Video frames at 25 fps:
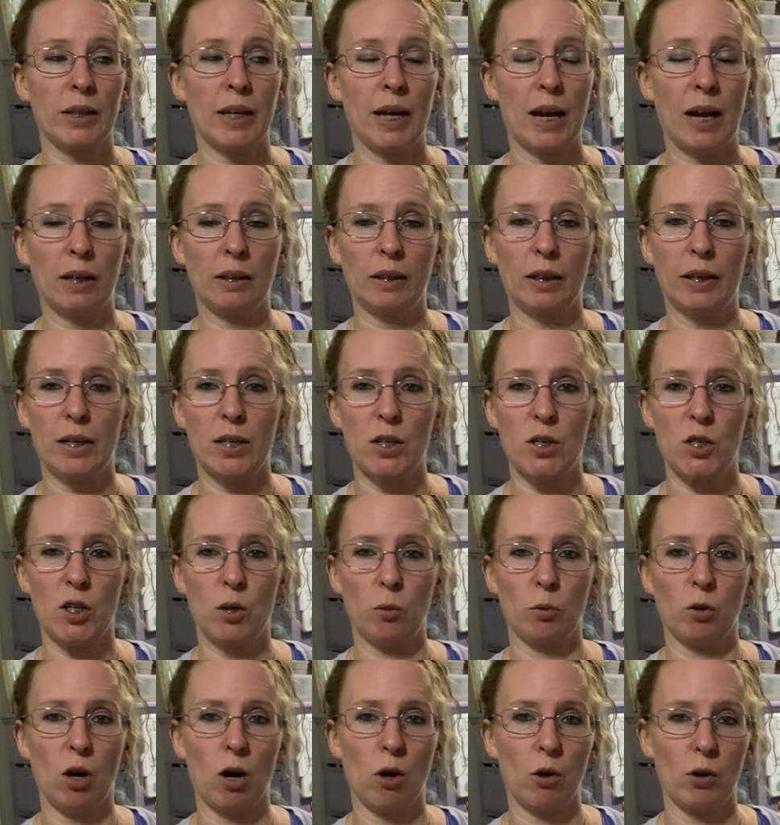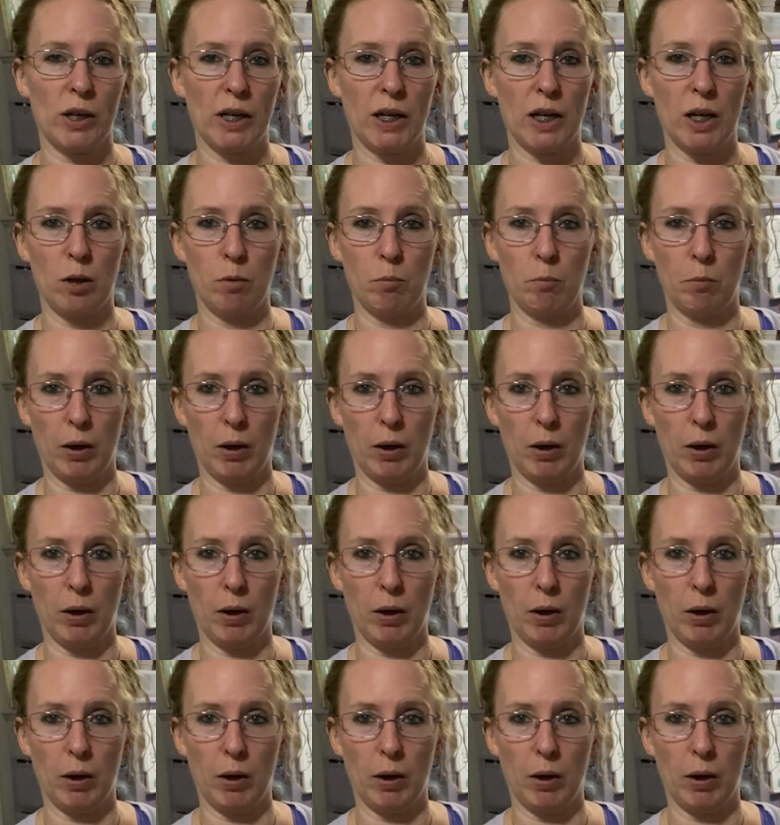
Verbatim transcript: cattleyas that were already in